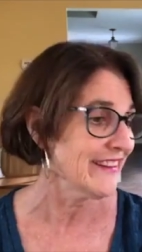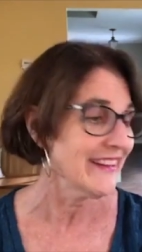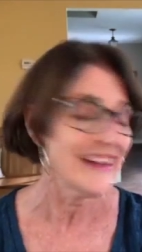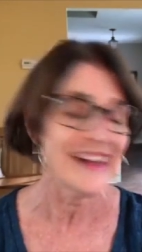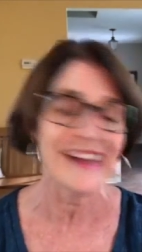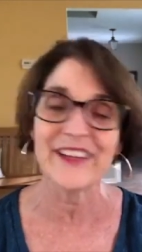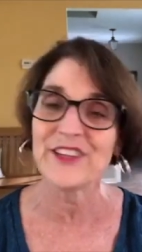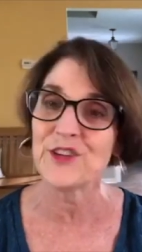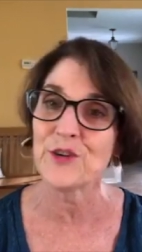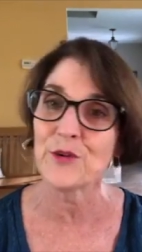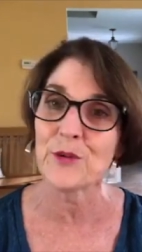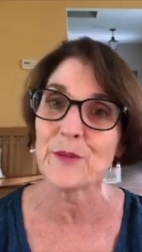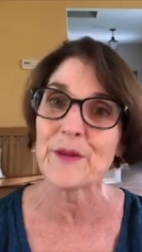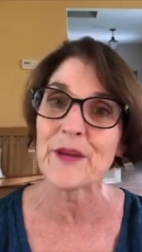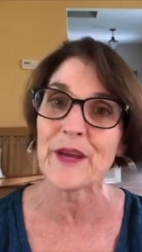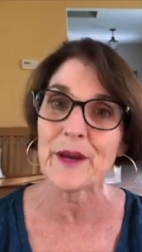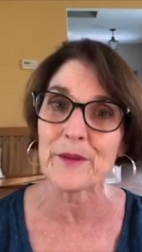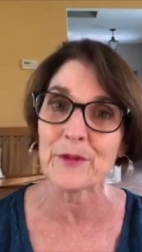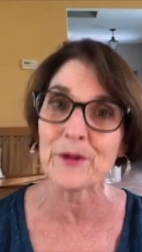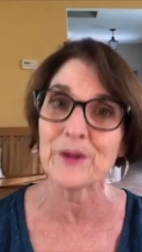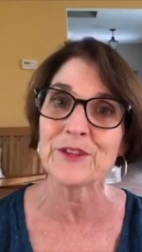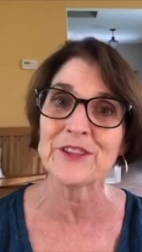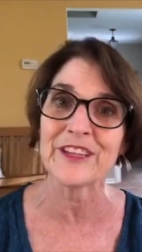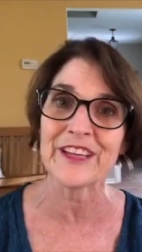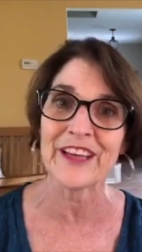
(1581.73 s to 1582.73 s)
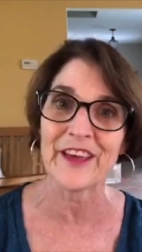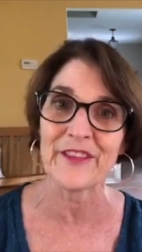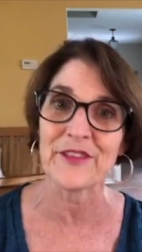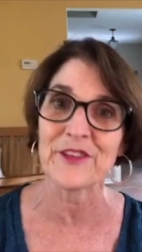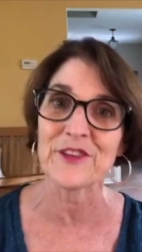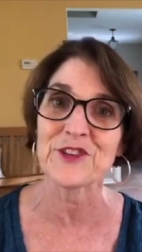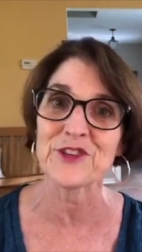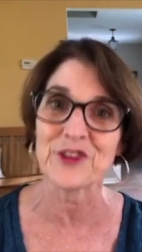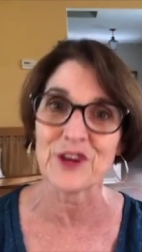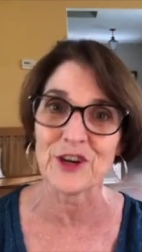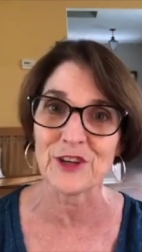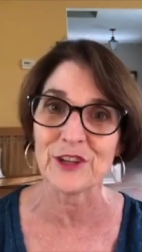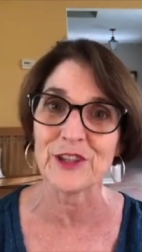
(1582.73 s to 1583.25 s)
And you'll be able to get the
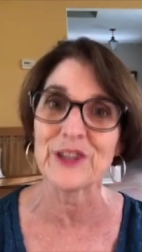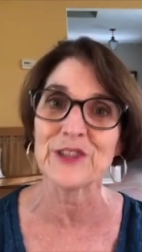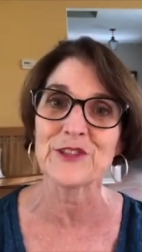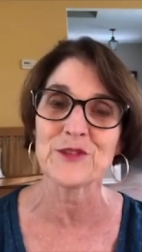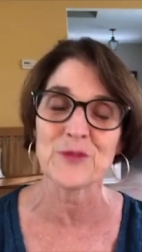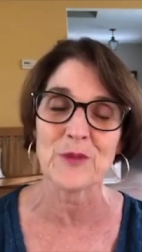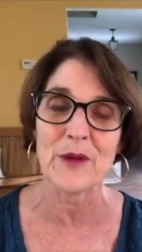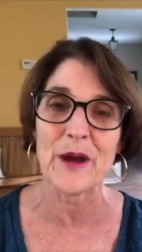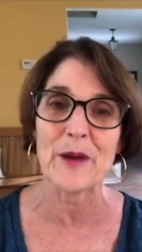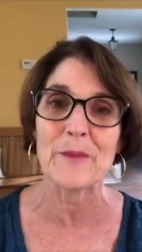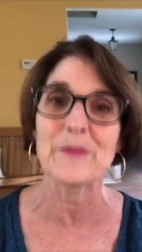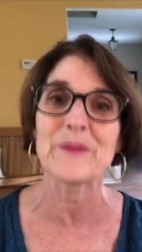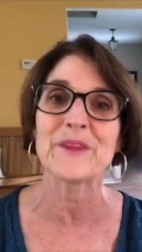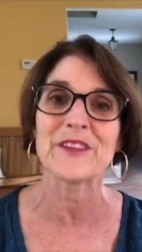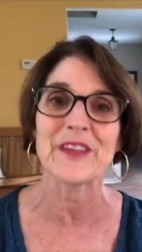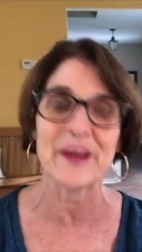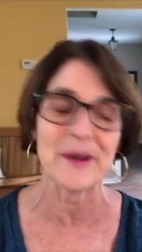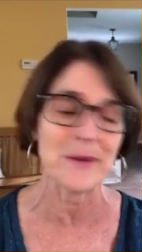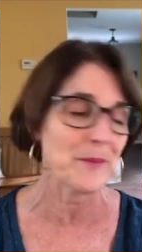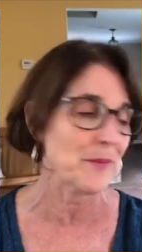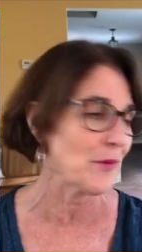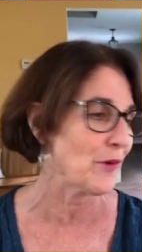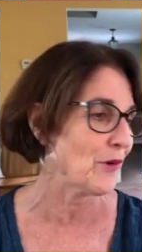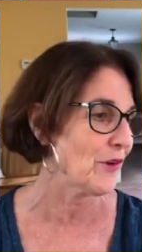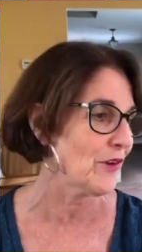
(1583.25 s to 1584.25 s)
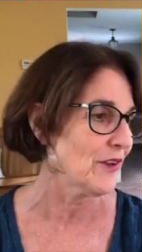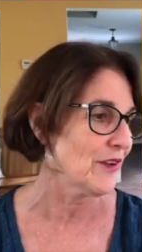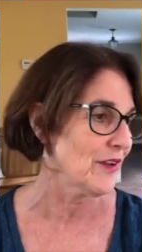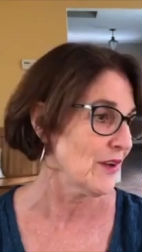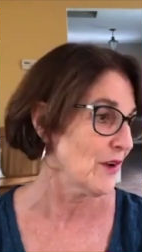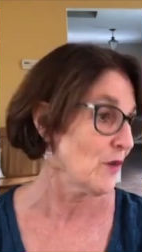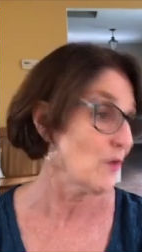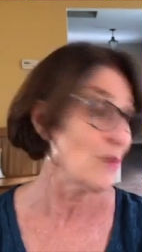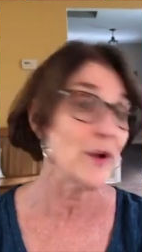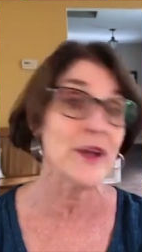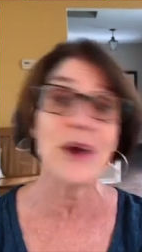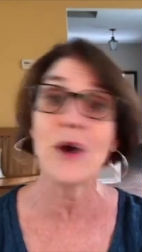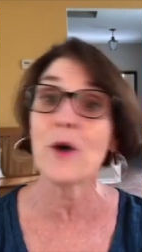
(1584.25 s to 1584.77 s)
Charlotte's Web sample.
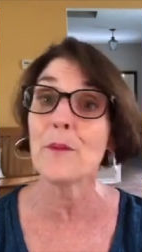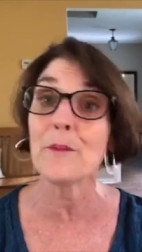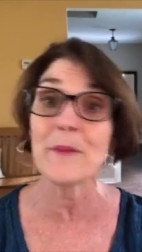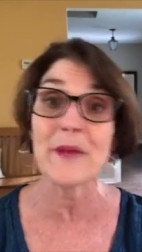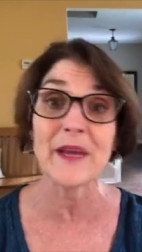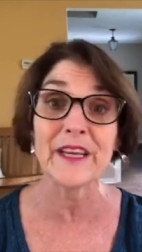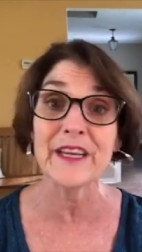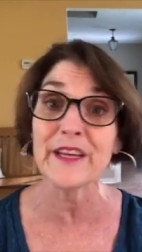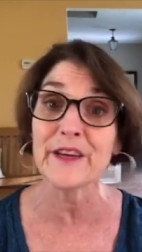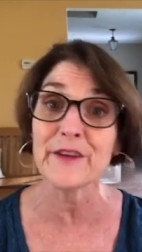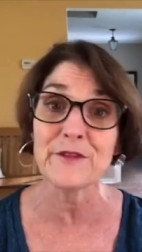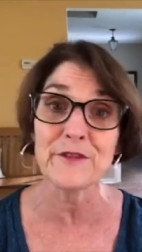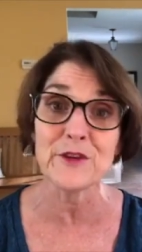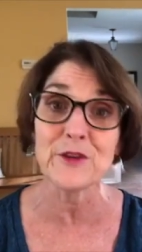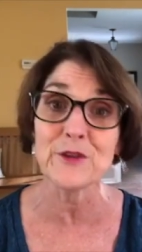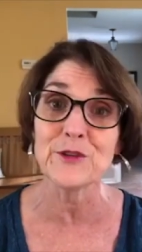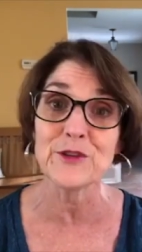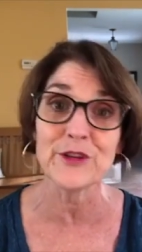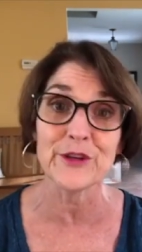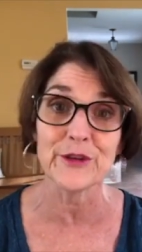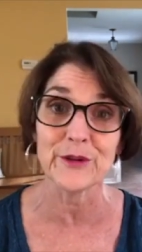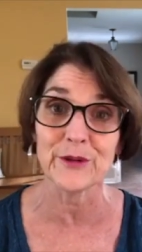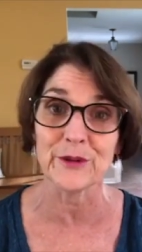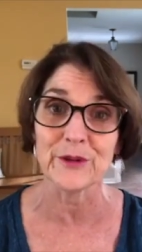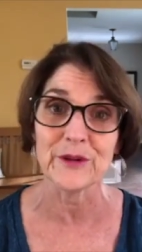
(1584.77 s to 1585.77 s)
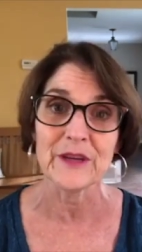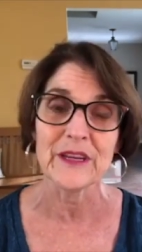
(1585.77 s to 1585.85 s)
We hope many of you do.